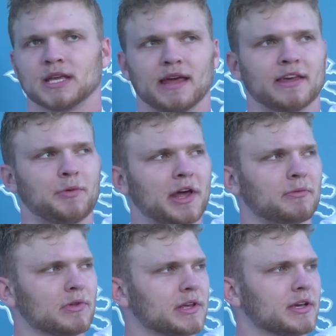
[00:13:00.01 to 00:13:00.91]
Yeah, I think we had a
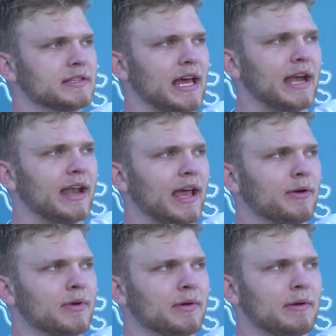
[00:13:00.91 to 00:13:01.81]
really good day today.
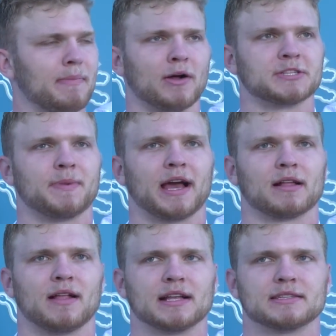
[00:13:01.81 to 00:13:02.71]
We bounced back
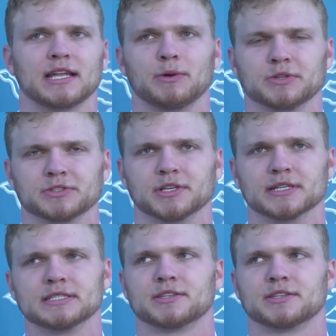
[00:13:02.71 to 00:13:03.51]
a lot today, which was good.